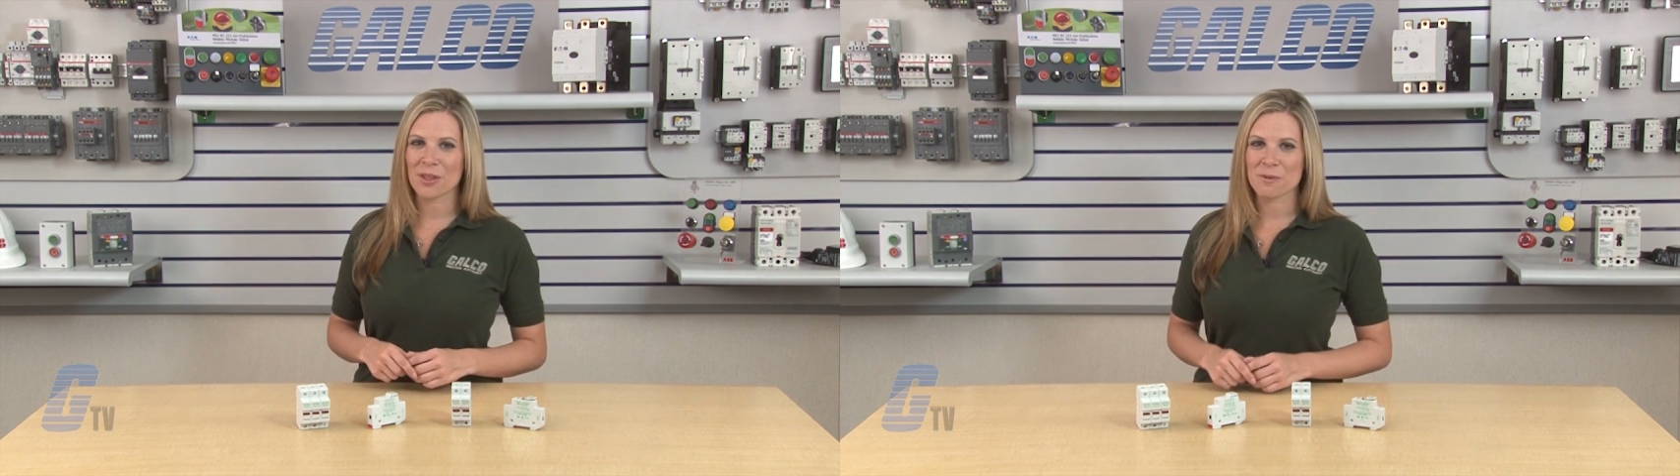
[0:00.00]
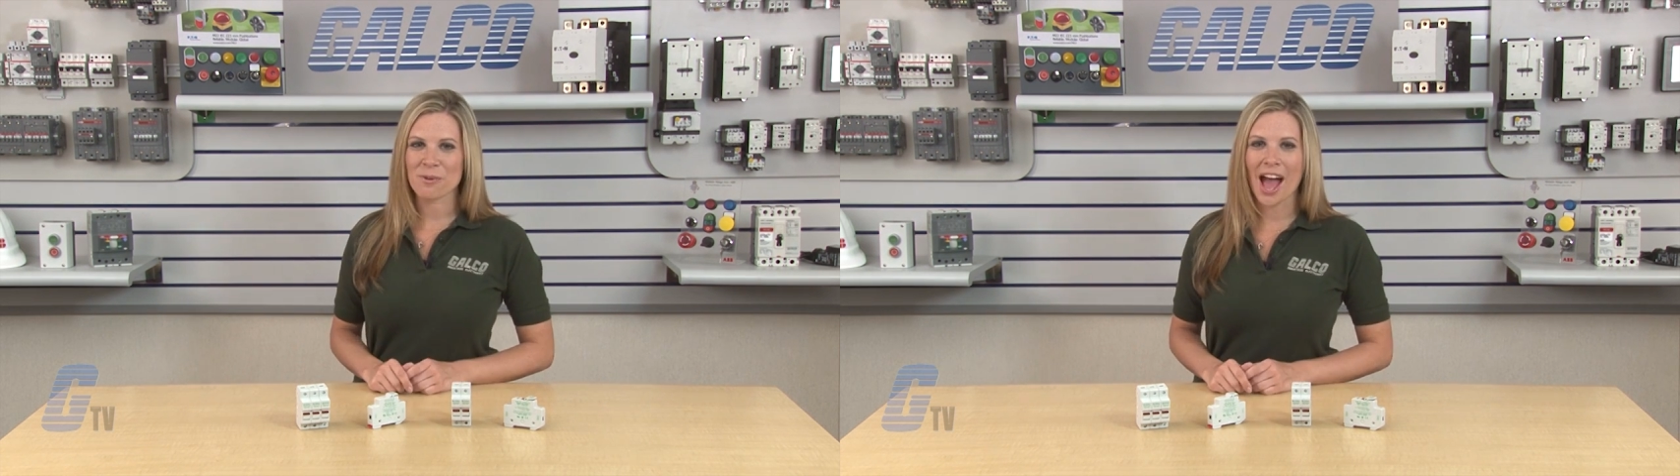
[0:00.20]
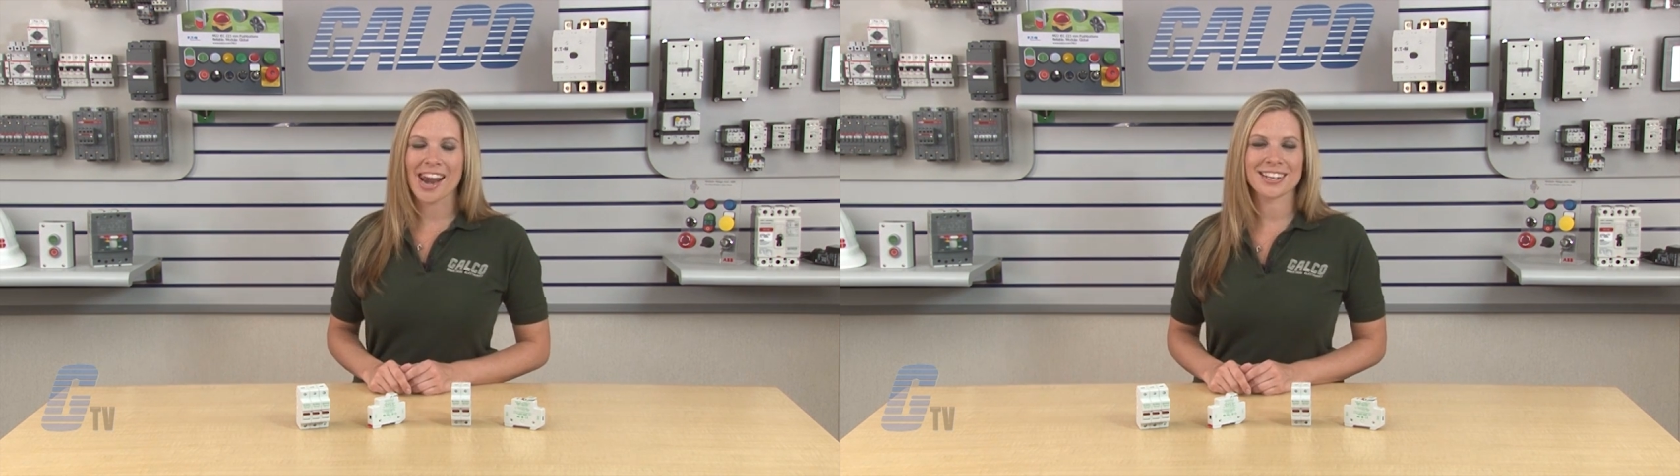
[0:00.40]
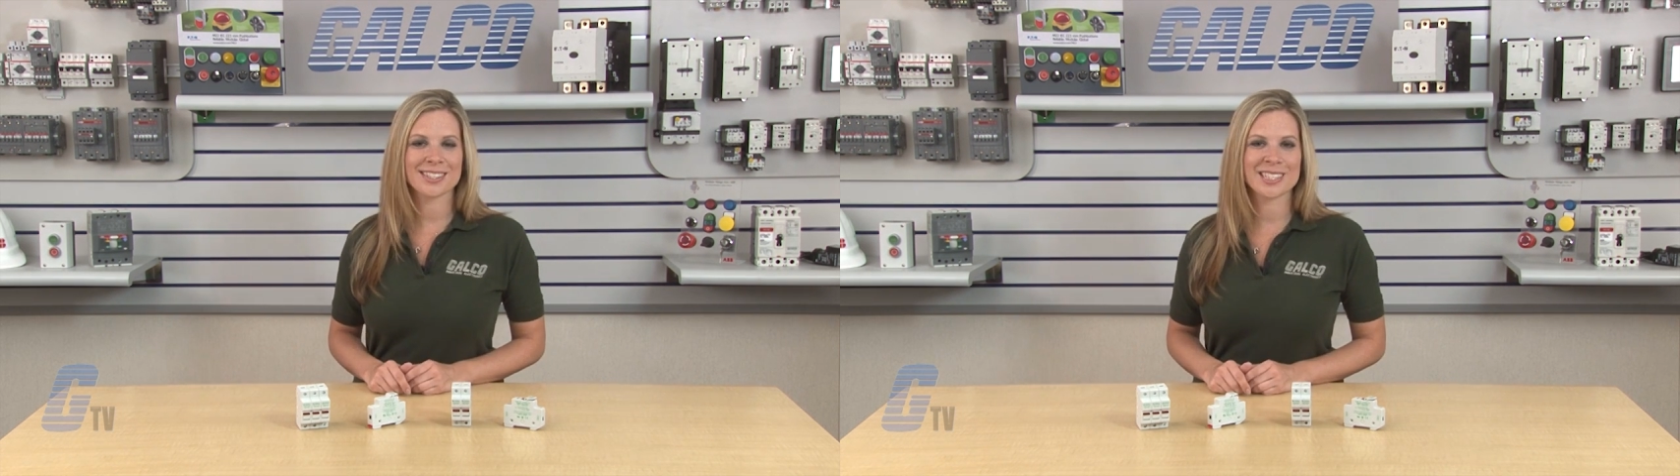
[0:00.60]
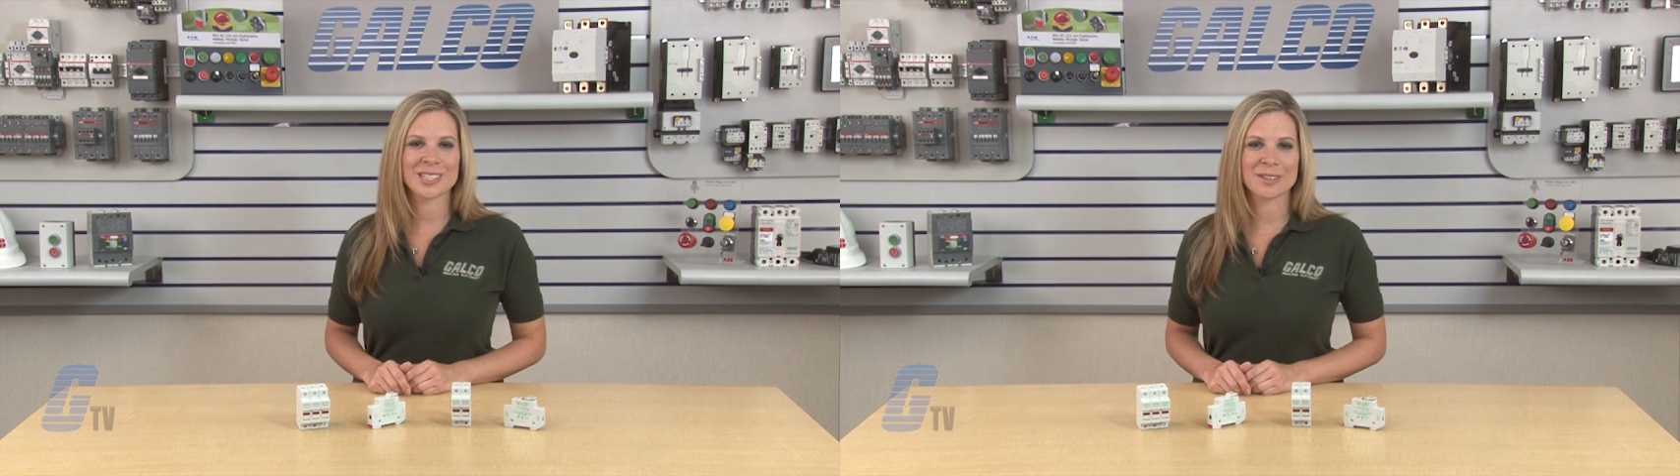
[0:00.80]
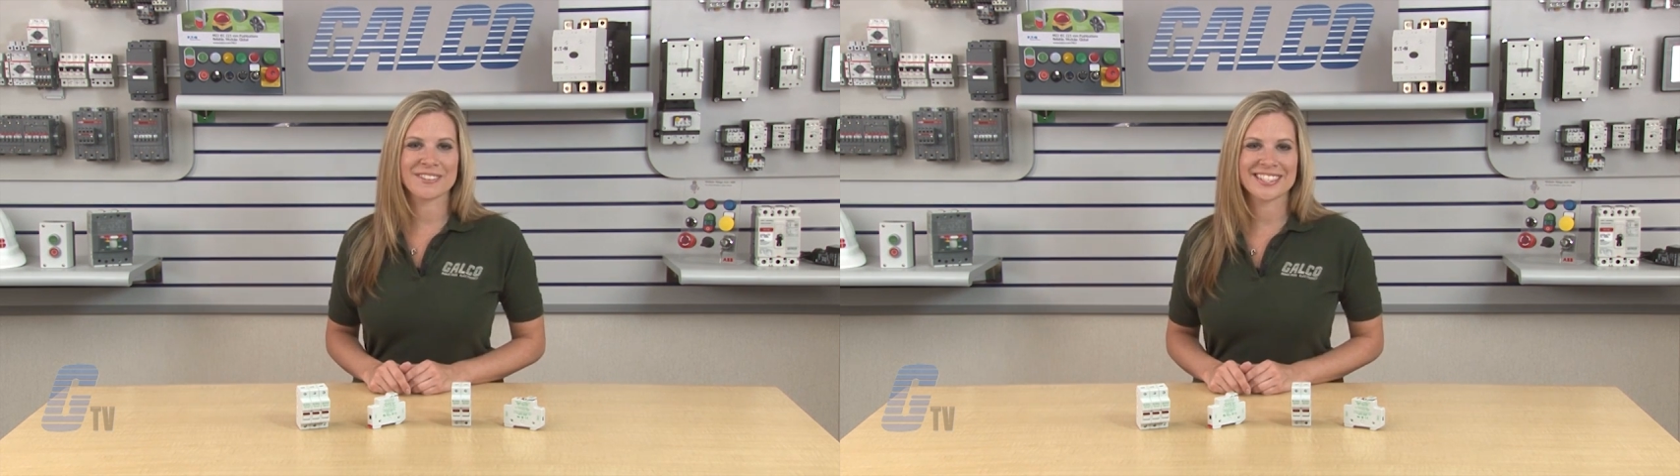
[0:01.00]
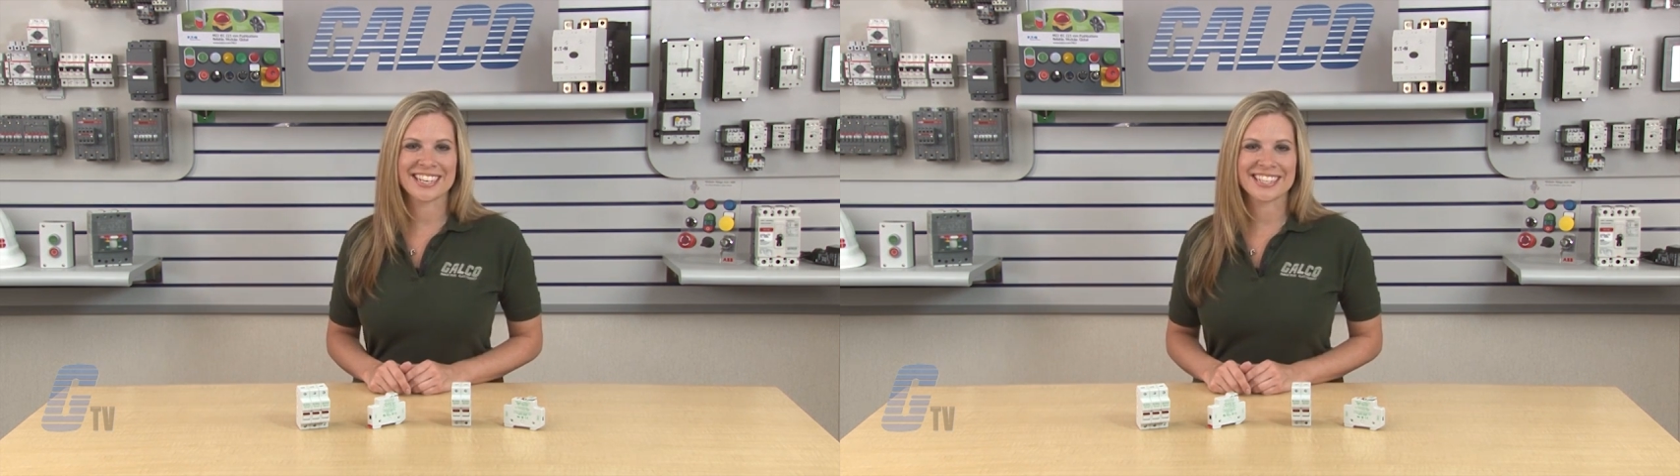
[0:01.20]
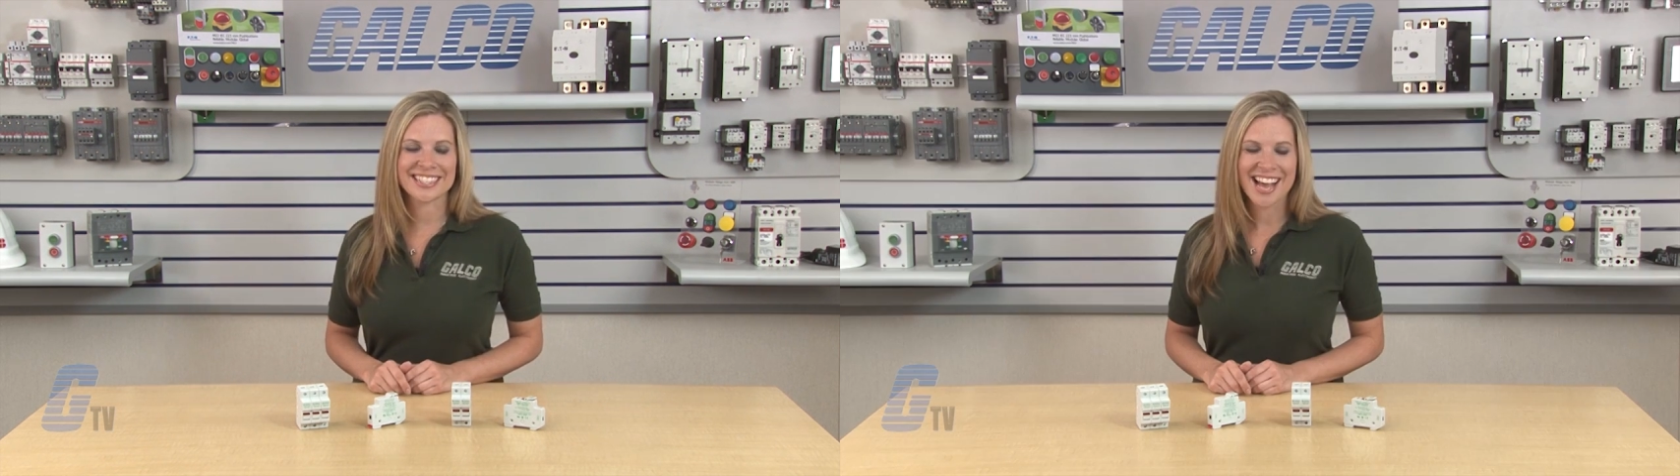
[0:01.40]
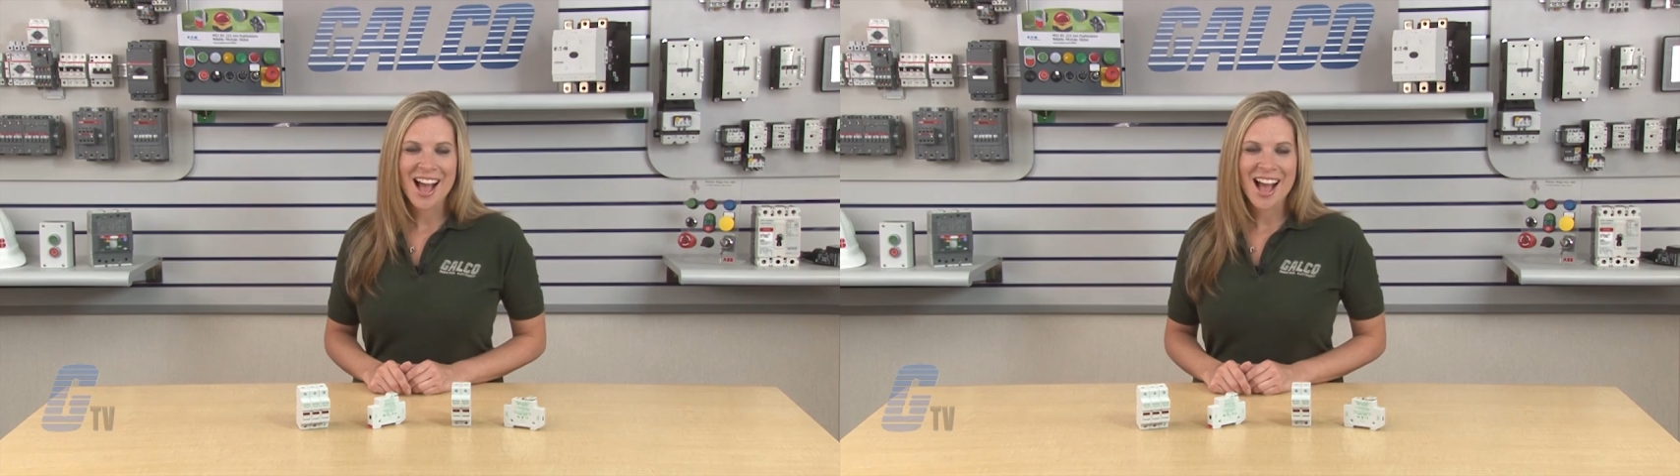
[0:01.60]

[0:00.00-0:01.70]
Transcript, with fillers: other products and services,